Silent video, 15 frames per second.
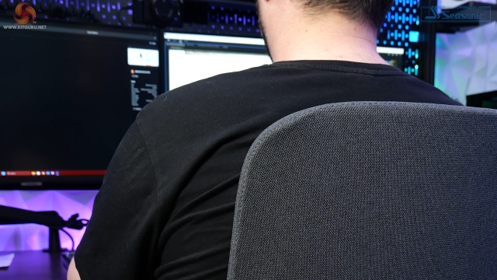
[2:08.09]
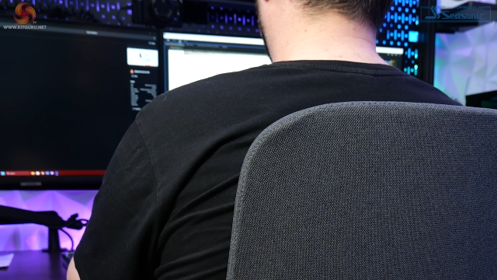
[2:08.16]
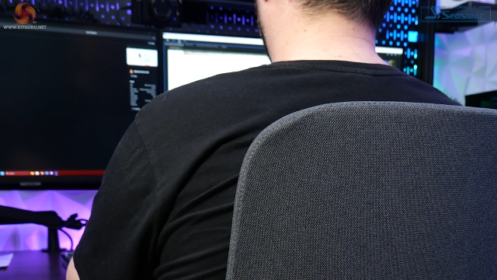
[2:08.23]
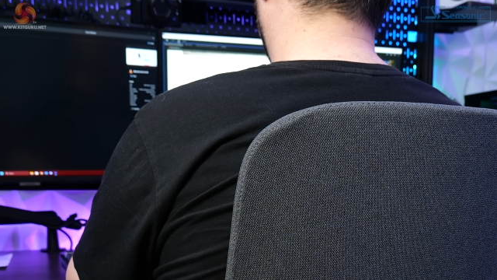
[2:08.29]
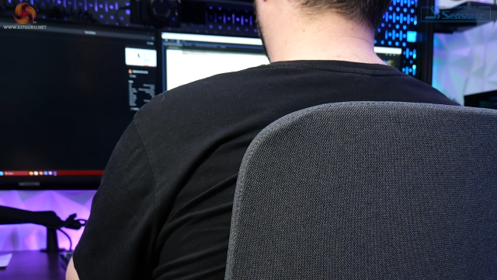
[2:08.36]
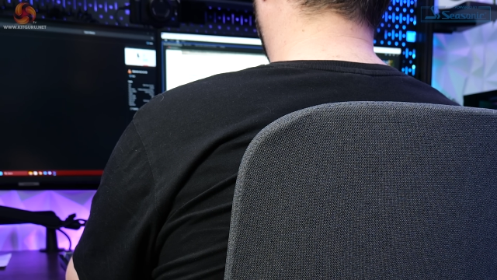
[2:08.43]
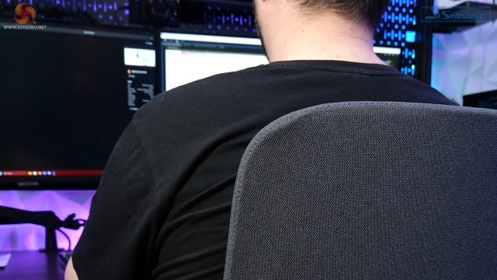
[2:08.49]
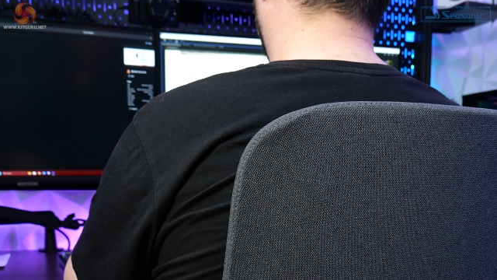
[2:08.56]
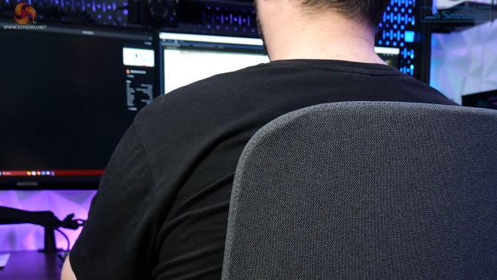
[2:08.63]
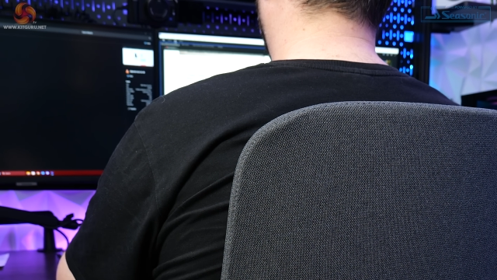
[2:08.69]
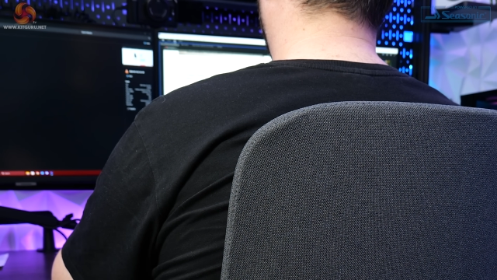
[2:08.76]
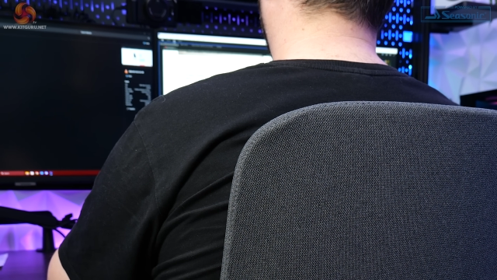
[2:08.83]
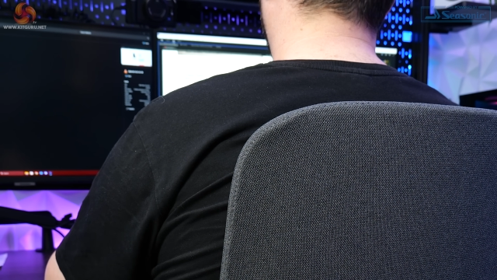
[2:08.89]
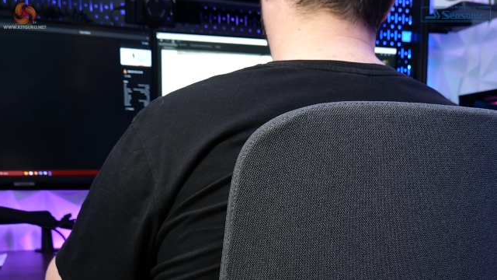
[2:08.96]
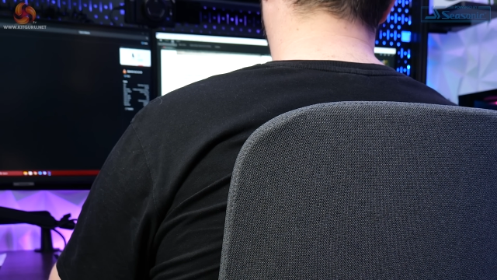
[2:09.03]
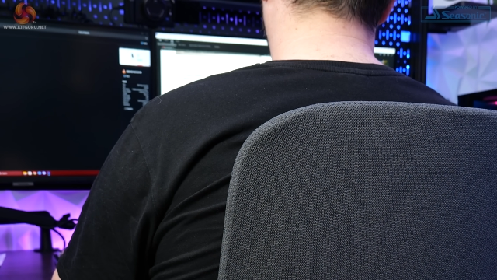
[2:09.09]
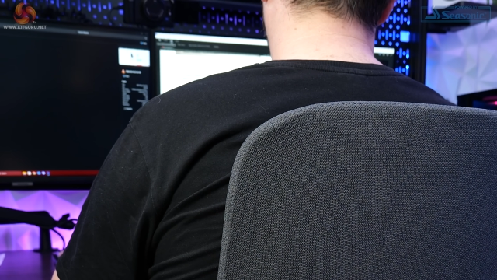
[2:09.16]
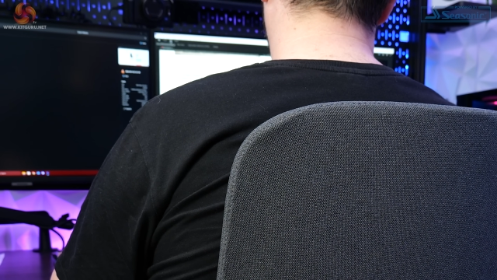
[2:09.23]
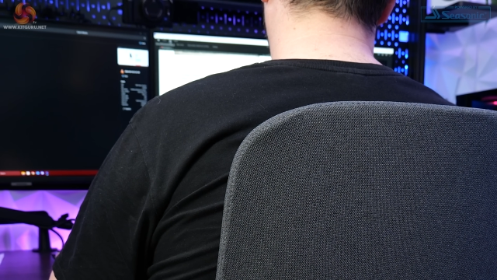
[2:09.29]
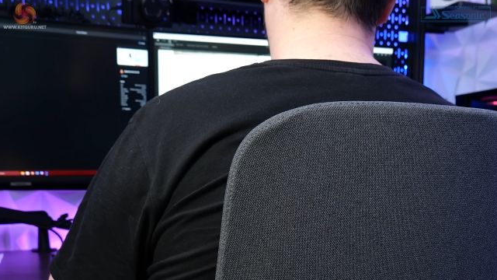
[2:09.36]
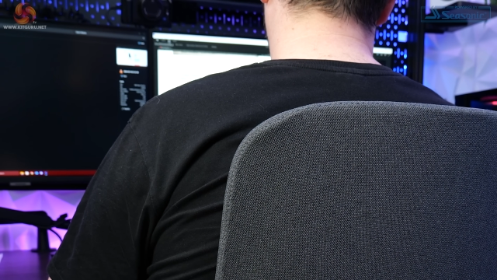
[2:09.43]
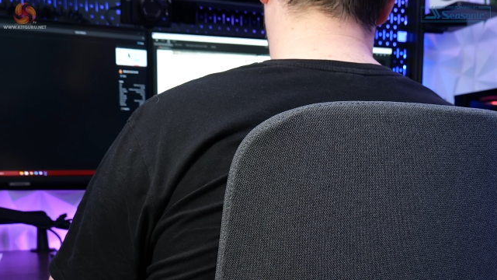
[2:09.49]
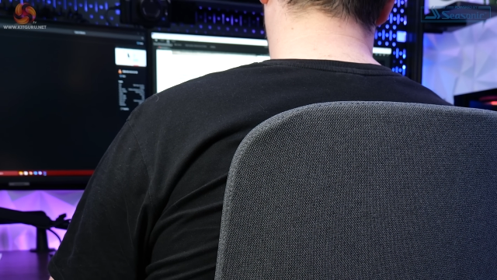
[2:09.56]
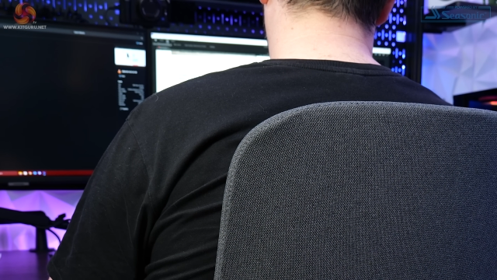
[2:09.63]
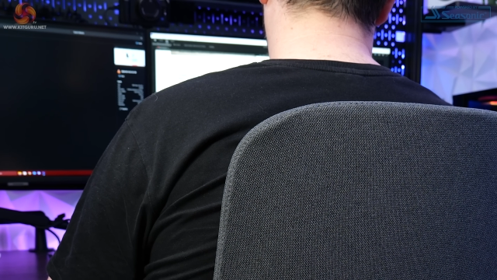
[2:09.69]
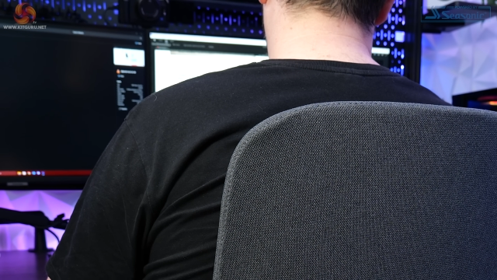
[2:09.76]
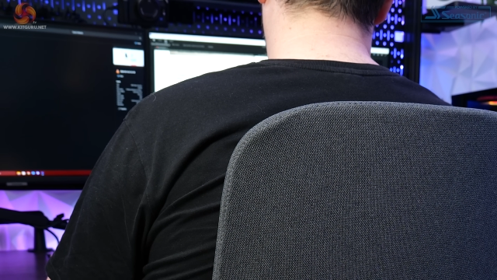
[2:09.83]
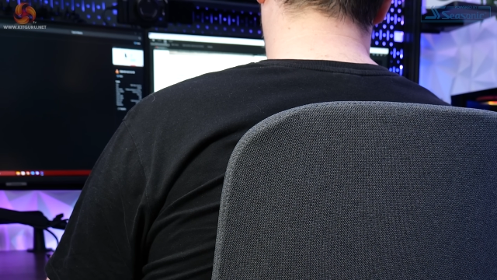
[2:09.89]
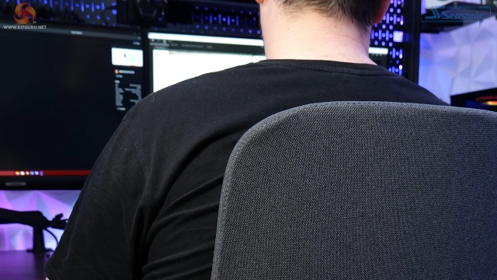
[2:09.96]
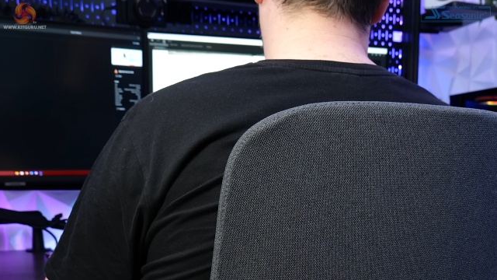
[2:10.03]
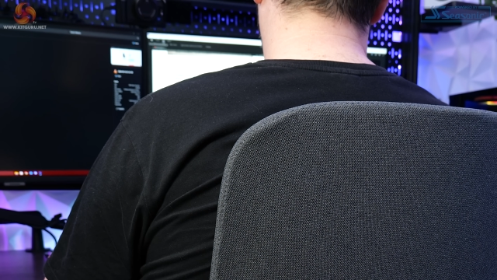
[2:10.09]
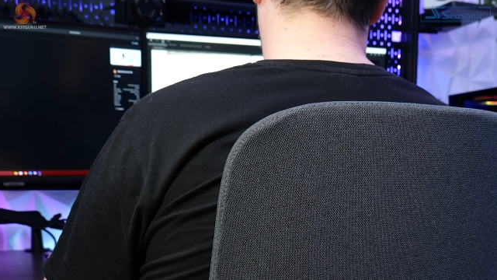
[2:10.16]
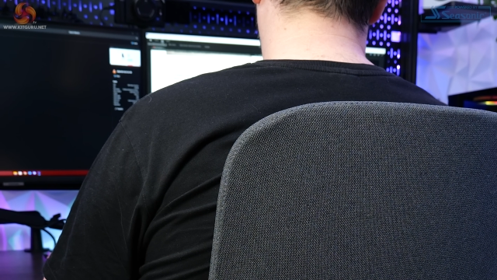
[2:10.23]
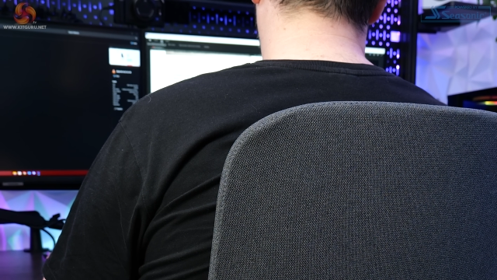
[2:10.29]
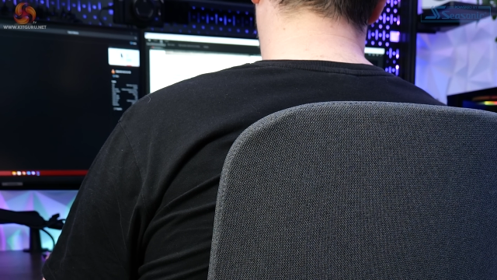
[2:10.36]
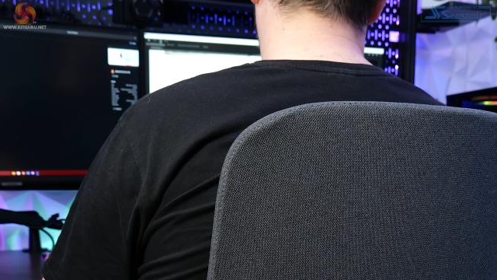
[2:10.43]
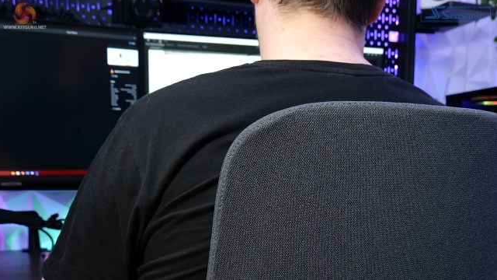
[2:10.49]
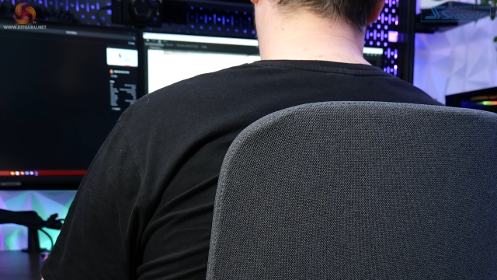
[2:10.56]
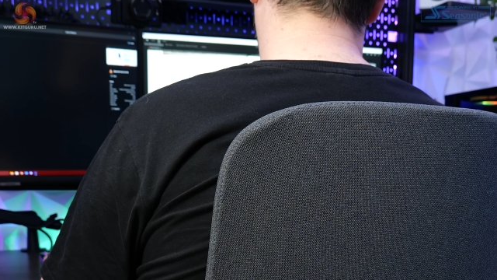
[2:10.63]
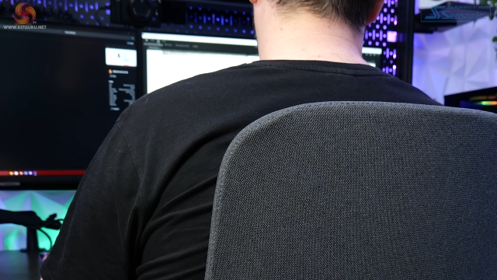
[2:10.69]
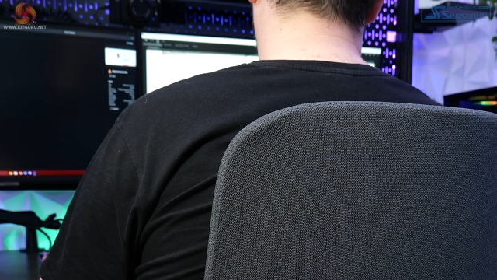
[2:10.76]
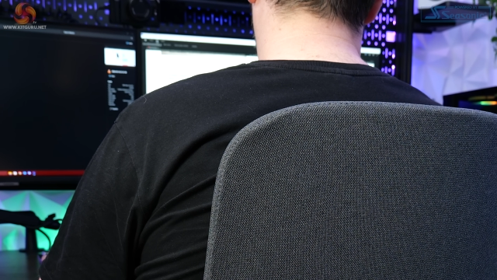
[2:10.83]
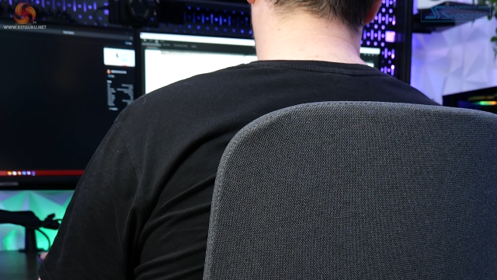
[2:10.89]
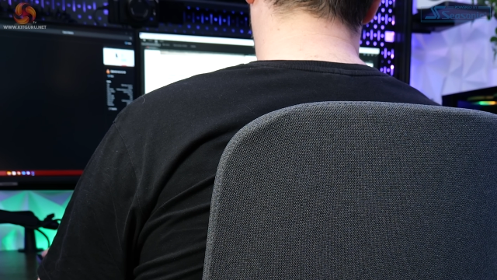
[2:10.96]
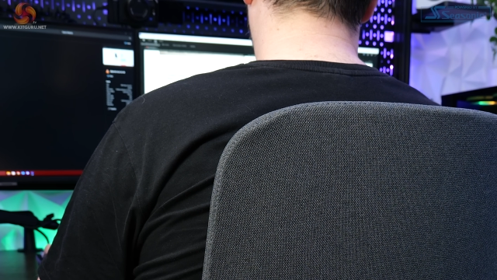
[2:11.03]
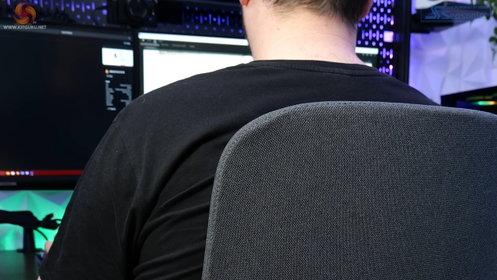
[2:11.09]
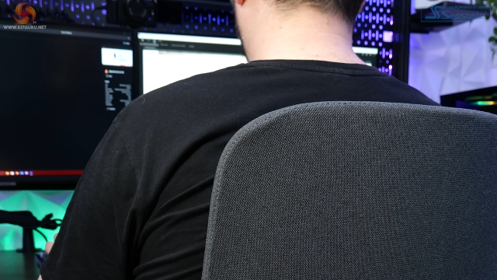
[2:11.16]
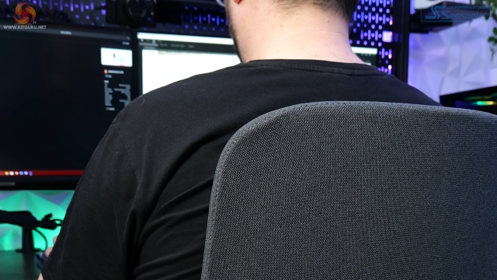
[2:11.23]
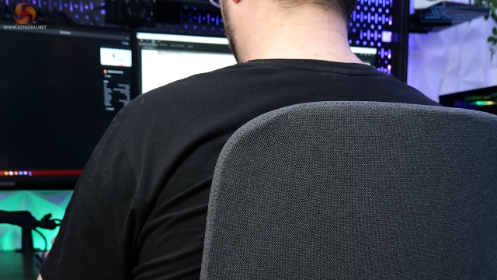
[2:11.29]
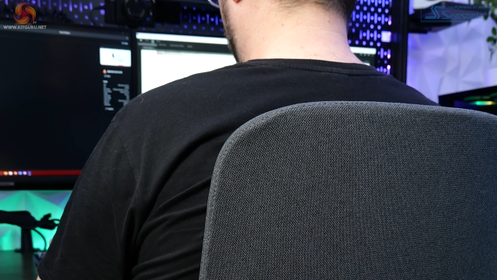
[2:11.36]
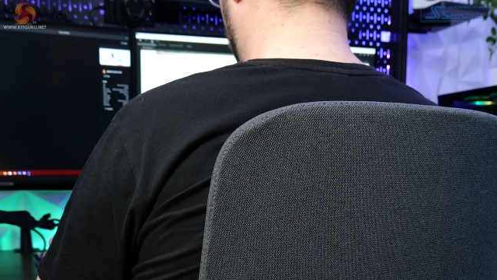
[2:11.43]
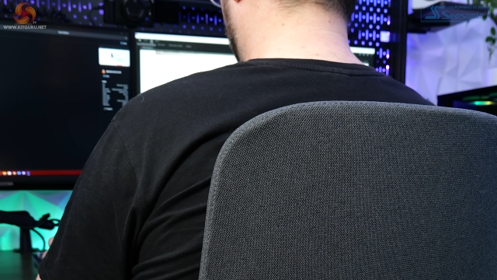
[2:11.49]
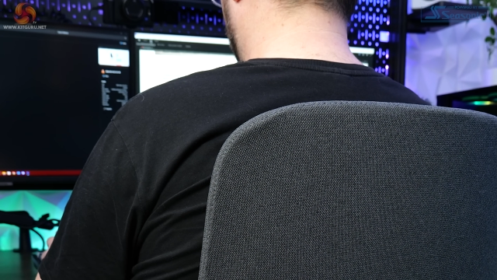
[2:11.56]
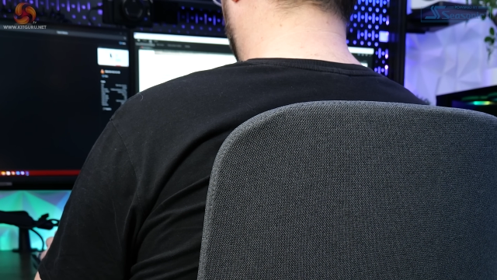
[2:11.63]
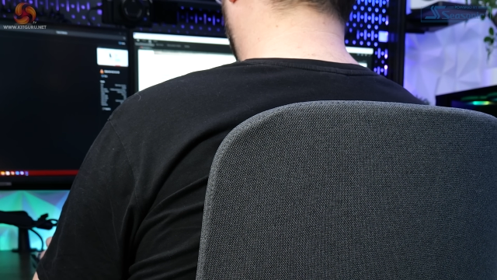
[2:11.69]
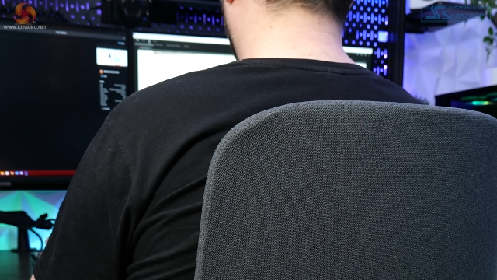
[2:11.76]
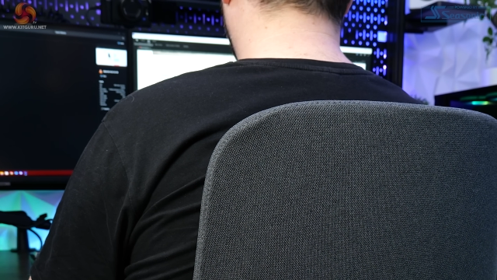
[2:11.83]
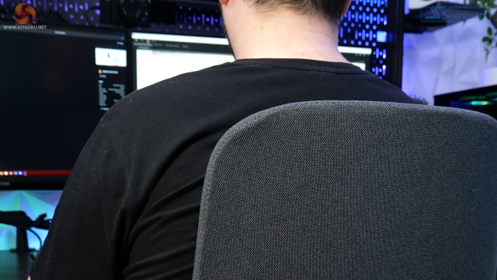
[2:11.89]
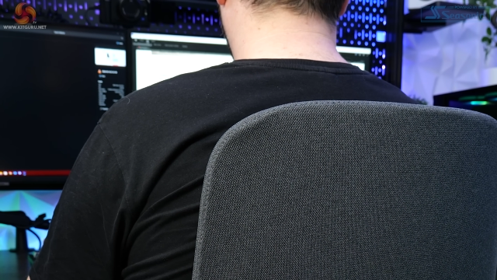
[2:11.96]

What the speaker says: No face is visible, so there are no lips to read.